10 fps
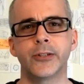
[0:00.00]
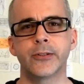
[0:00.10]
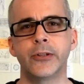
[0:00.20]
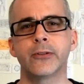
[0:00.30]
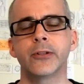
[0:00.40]

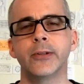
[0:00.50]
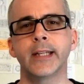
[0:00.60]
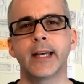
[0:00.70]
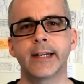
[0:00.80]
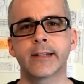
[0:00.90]
you're
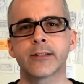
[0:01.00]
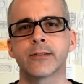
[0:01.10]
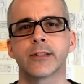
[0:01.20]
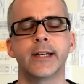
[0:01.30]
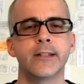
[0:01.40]
doing that
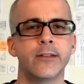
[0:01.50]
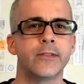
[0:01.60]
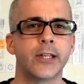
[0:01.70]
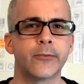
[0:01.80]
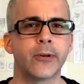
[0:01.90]
exercise, you've done